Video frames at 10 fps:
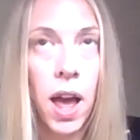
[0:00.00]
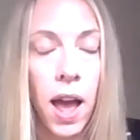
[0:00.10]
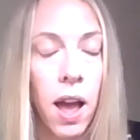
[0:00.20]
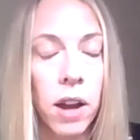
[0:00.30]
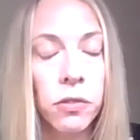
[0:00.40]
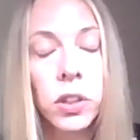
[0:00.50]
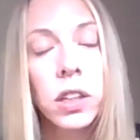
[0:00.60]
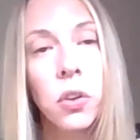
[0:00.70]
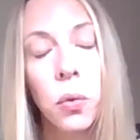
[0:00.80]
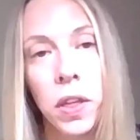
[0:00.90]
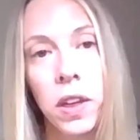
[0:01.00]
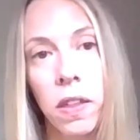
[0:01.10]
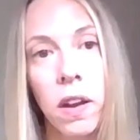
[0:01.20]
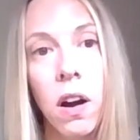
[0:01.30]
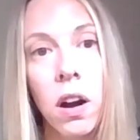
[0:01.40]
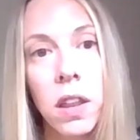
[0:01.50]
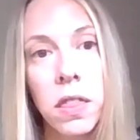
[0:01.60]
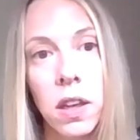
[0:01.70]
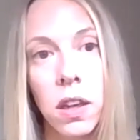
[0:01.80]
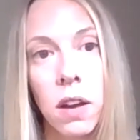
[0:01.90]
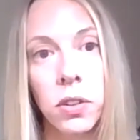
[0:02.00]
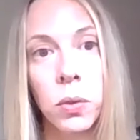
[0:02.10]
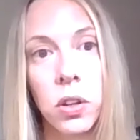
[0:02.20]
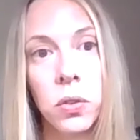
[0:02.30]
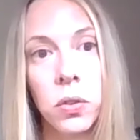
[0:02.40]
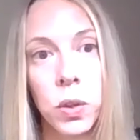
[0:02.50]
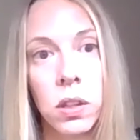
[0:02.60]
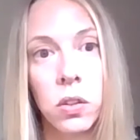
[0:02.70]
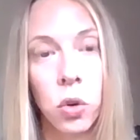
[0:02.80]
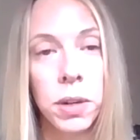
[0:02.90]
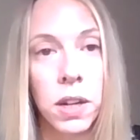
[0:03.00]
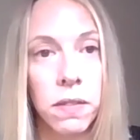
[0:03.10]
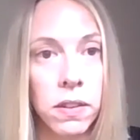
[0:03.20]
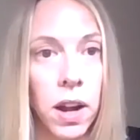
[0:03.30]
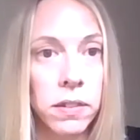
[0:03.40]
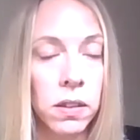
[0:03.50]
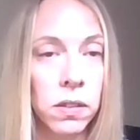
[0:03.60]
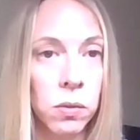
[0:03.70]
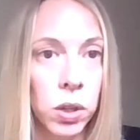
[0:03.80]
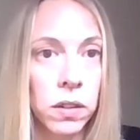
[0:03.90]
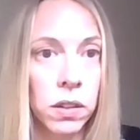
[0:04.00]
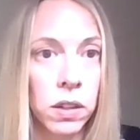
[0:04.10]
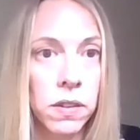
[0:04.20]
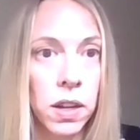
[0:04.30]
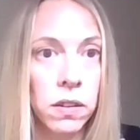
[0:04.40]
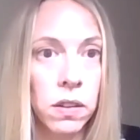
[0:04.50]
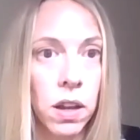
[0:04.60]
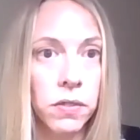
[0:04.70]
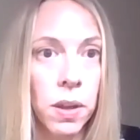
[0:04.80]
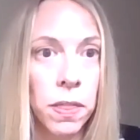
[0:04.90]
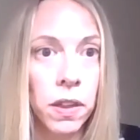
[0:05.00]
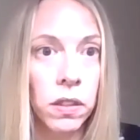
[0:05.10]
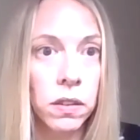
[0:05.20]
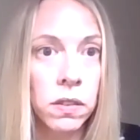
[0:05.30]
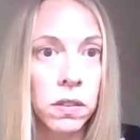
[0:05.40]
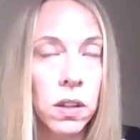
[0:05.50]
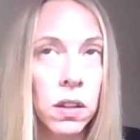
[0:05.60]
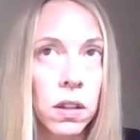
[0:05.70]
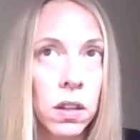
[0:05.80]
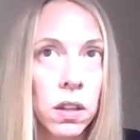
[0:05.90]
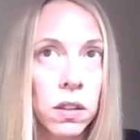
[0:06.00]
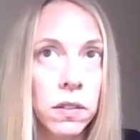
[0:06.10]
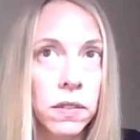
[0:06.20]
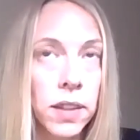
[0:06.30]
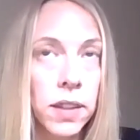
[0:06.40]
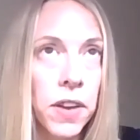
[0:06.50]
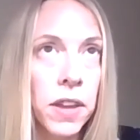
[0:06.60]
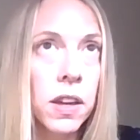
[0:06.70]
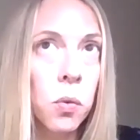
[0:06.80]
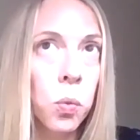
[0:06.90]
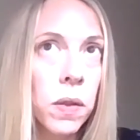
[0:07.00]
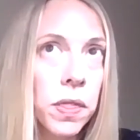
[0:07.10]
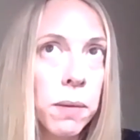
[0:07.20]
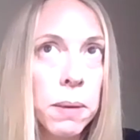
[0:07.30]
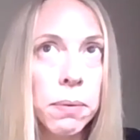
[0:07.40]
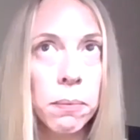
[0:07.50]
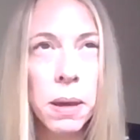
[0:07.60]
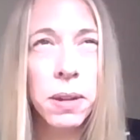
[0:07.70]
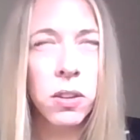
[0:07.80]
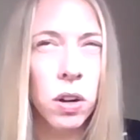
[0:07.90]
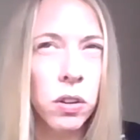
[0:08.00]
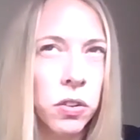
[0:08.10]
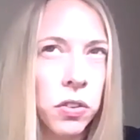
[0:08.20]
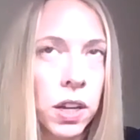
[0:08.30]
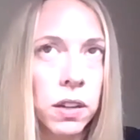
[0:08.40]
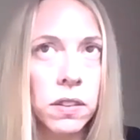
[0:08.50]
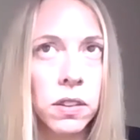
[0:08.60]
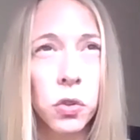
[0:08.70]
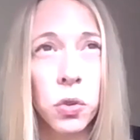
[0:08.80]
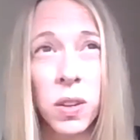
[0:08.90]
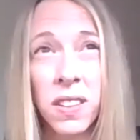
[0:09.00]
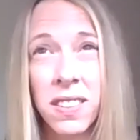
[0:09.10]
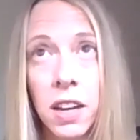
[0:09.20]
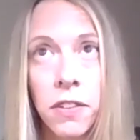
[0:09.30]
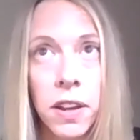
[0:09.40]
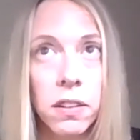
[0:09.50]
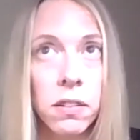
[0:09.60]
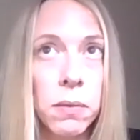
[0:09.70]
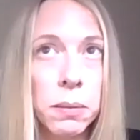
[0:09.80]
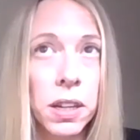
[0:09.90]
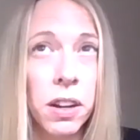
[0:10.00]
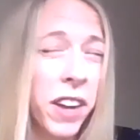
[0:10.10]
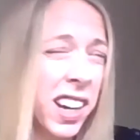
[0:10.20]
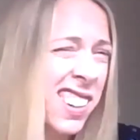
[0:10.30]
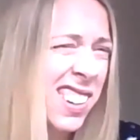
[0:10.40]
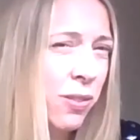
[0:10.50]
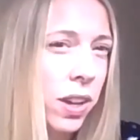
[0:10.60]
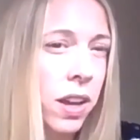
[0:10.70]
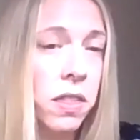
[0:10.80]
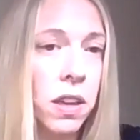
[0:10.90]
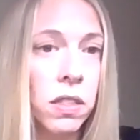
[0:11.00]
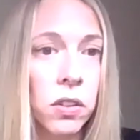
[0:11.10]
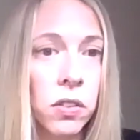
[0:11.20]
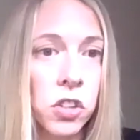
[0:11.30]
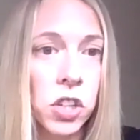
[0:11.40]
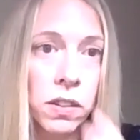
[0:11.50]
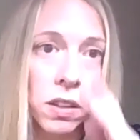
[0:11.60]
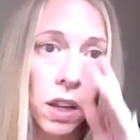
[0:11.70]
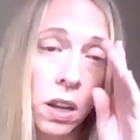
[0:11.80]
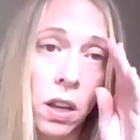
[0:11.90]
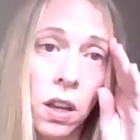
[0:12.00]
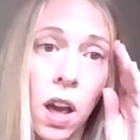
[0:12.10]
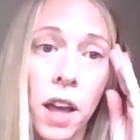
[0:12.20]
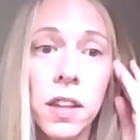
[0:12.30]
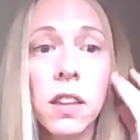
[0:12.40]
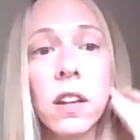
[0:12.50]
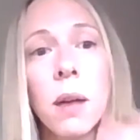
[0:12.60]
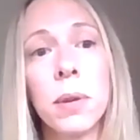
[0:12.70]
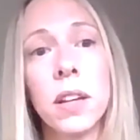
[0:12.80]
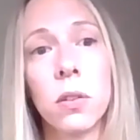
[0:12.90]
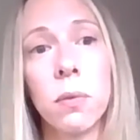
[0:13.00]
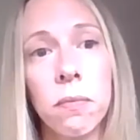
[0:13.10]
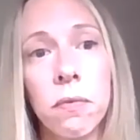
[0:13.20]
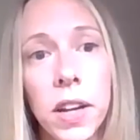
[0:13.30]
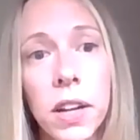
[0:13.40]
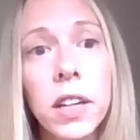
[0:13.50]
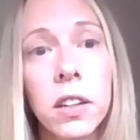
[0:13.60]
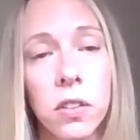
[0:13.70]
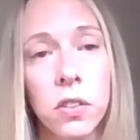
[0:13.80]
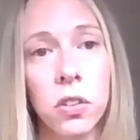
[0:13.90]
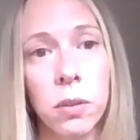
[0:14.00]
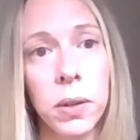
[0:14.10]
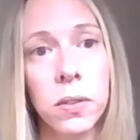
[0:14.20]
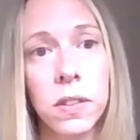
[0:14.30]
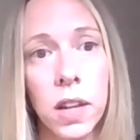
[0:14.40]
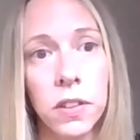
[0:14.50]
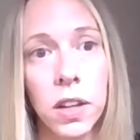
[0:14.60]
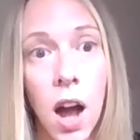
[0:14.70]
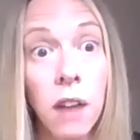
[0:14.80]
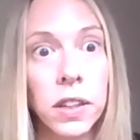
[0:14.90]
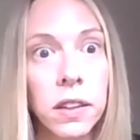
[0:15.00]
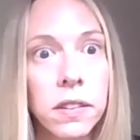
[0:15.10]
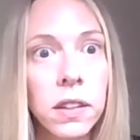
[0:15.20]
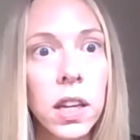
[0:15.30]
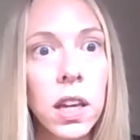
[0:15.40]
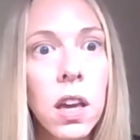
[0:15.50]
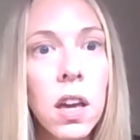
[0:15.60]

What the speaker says: I really don't think they are. I think everyone knows what the enormity of the task is and what it's going to take to have something that's safe. I think one thing people maybe don't understand is the difference between safe and maybe effective. I think there's a chance that, I think the companies are very concerned about safety, obviously.